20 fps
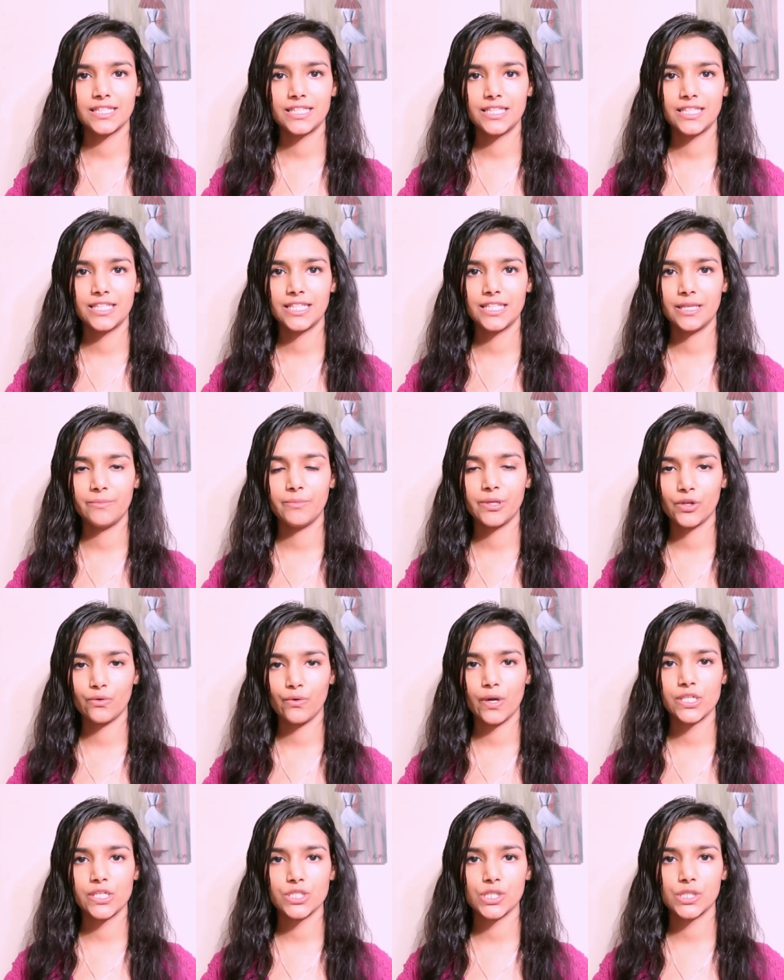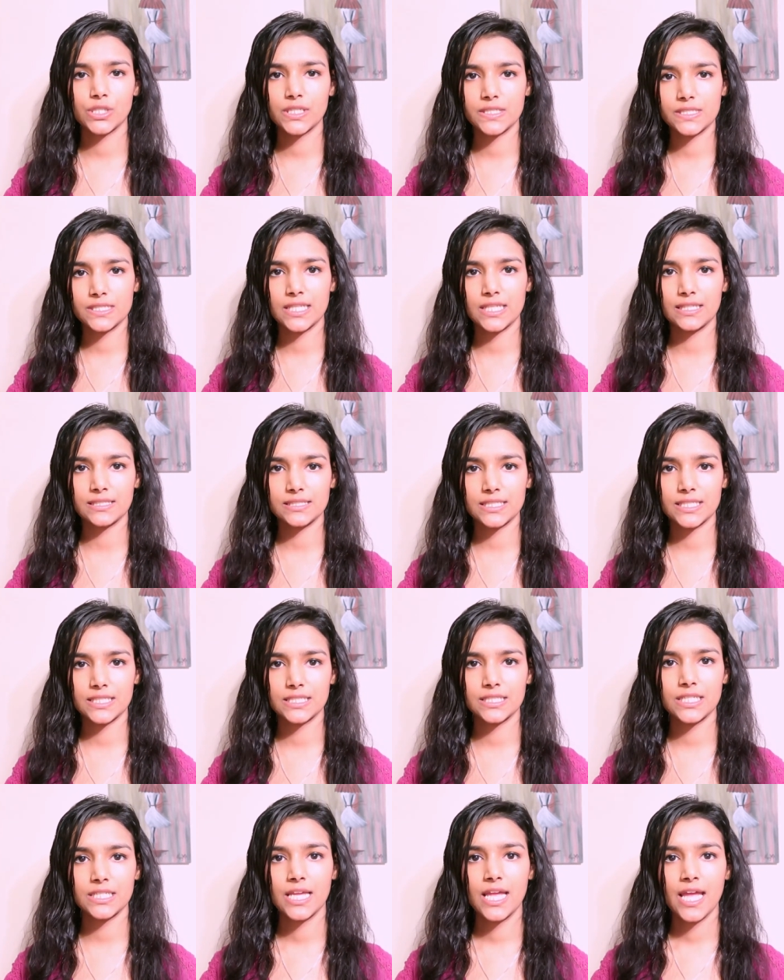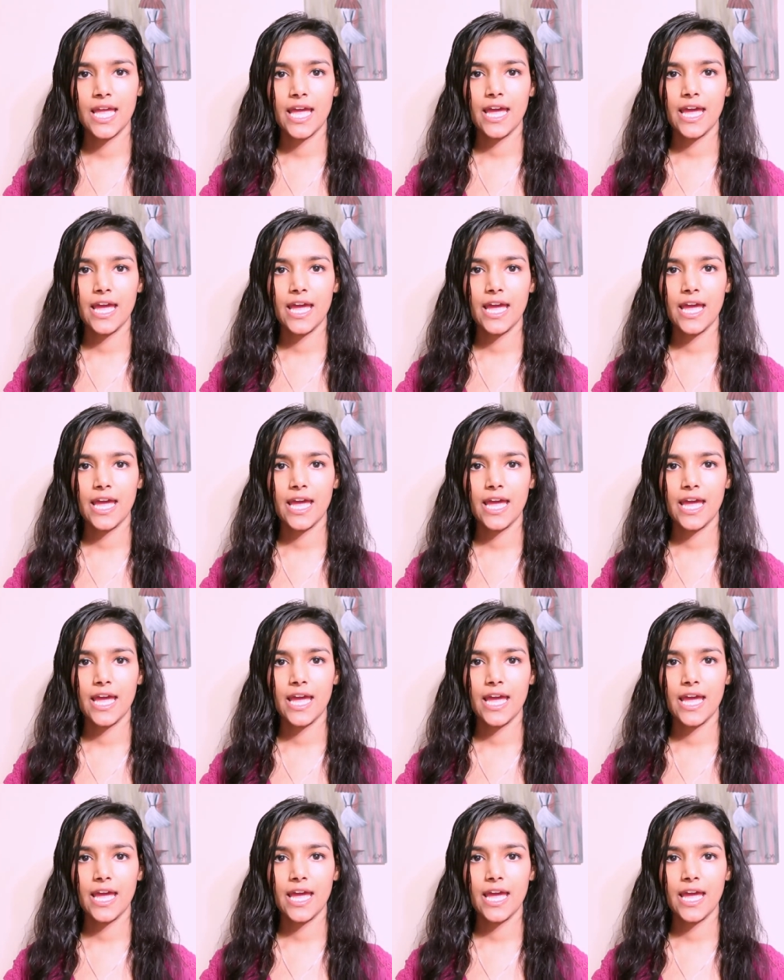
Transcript: the immigration consultant